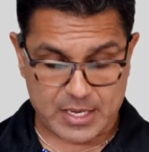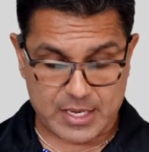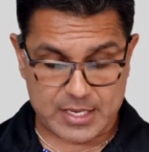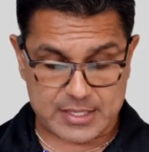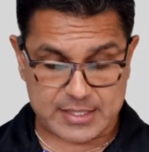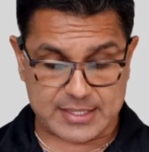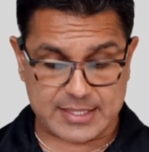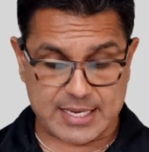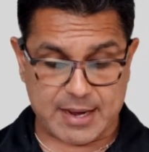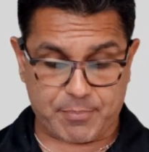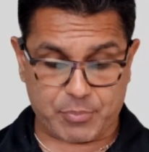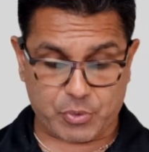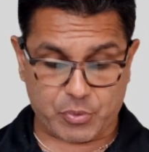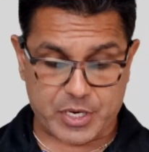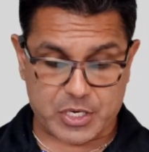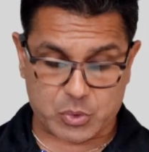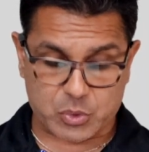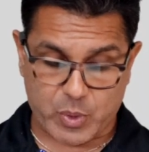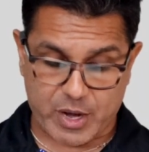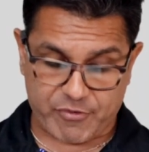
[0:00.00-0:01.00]
Step
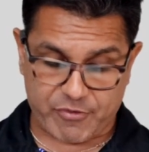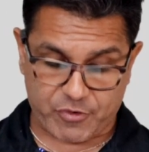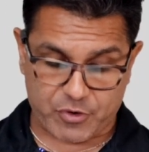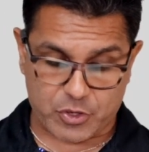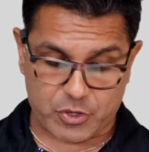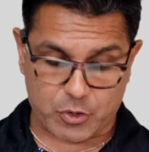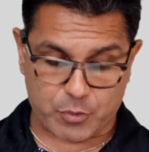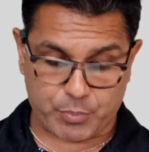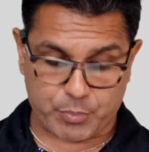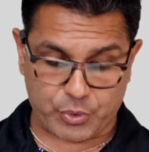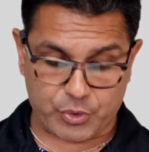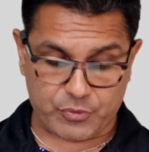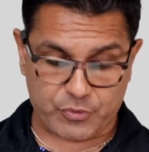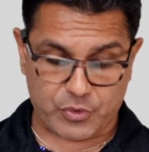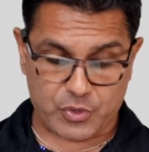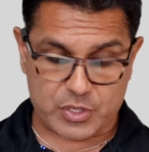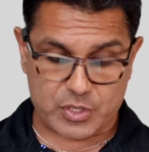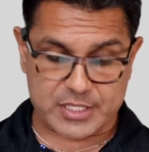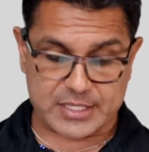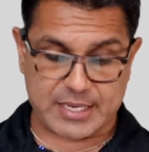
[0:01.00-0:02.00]
three is wait for their
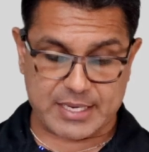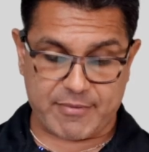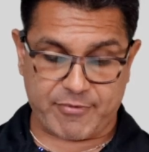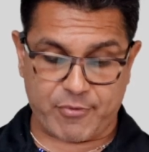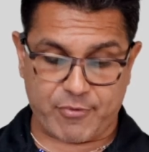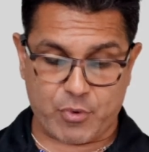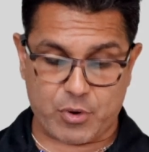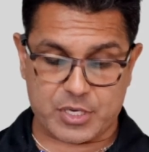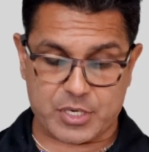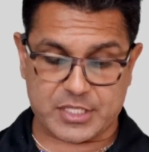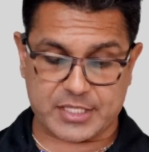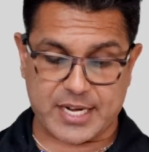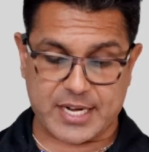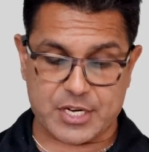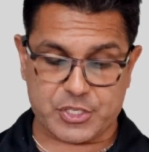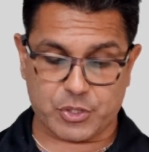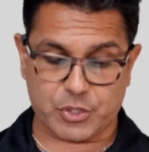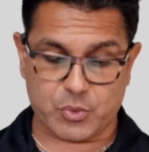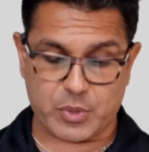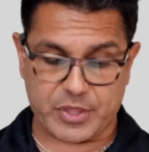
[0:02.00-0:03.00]
approval, and step four is
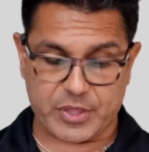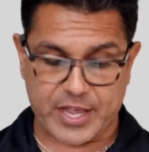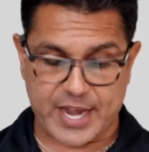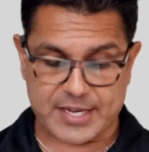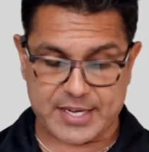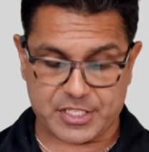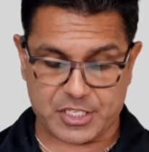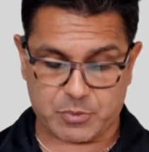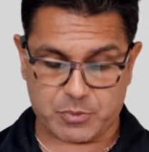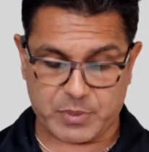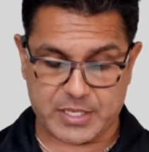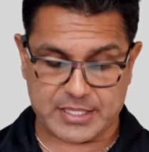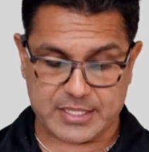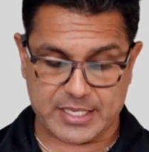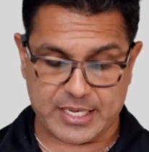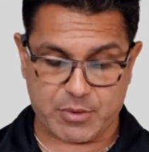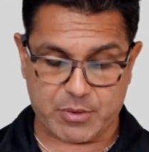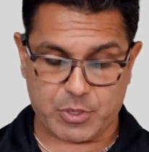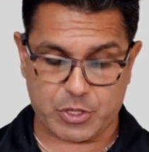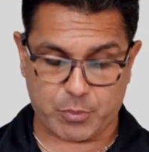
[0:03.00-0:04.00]
schedule with the
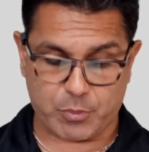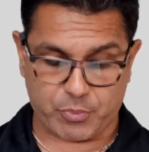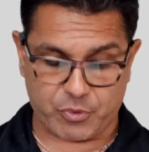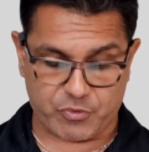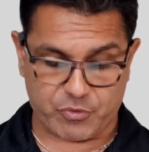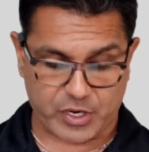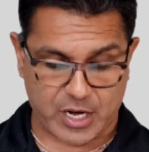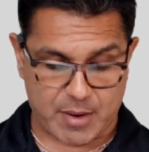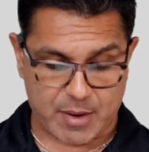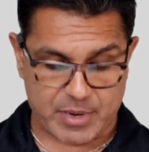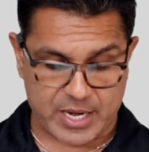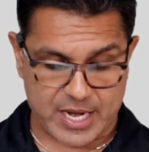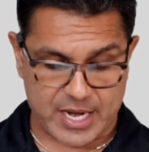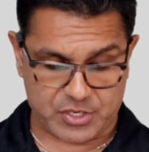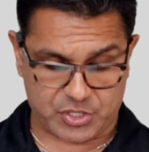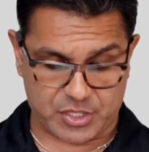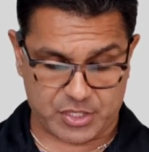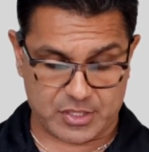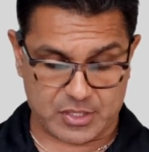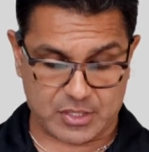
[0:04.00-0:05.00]
HSPT with approved
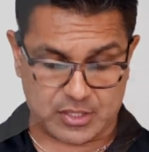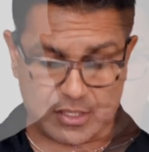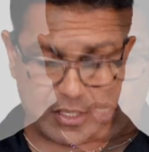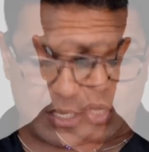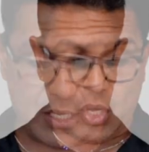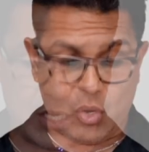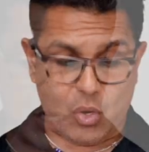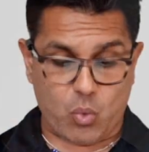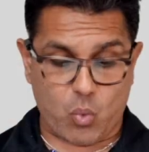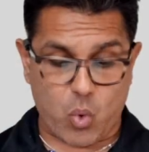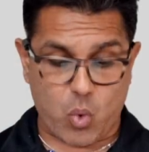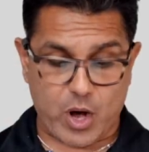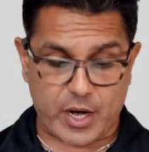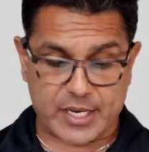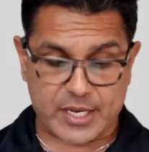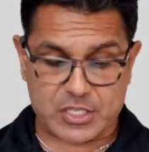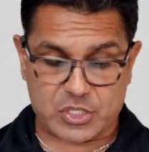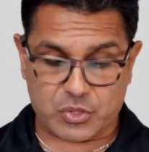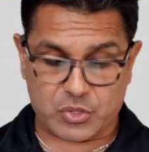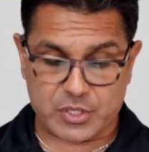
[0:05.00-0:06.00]
accommodations. Where
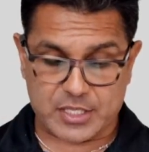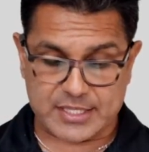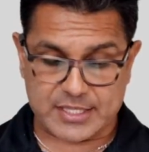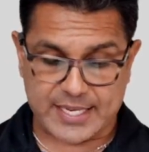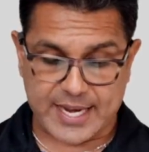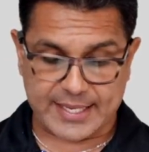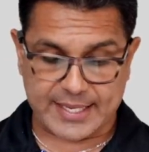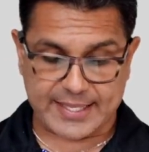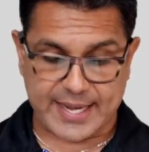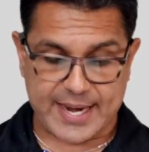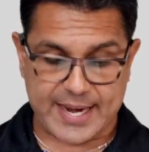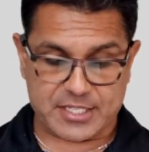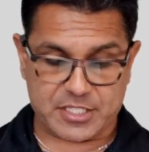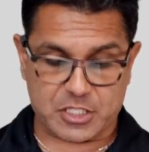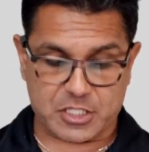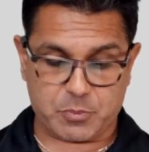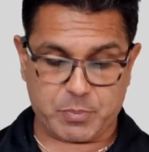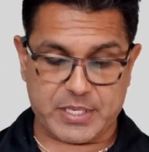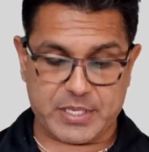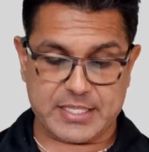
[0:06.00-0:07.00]
can students take the
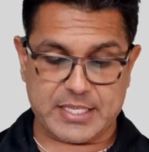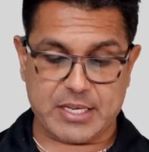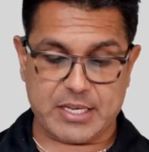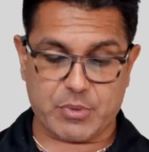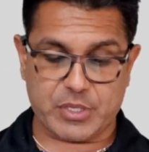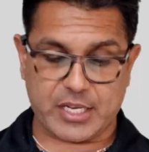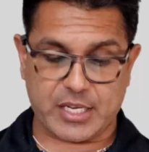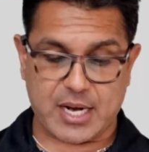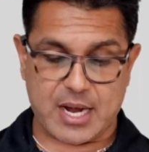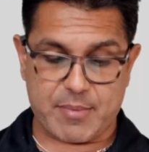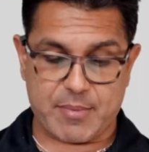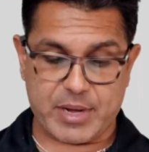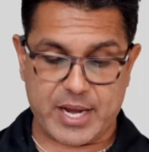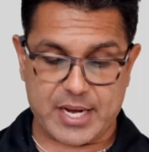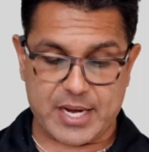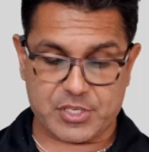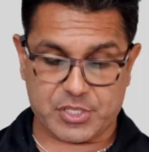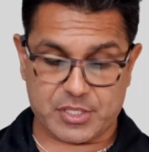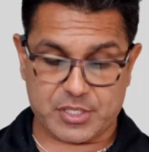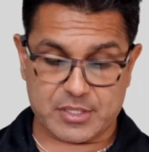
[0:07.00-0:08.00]
HSPT with
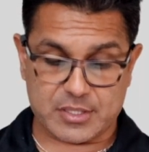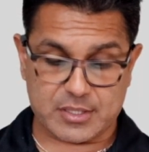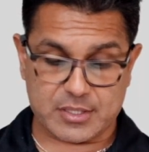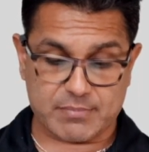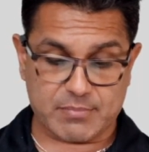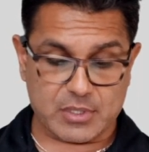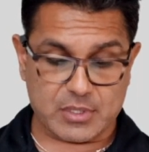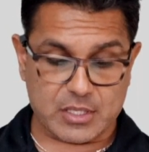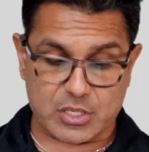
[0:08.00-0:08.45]
accommodations?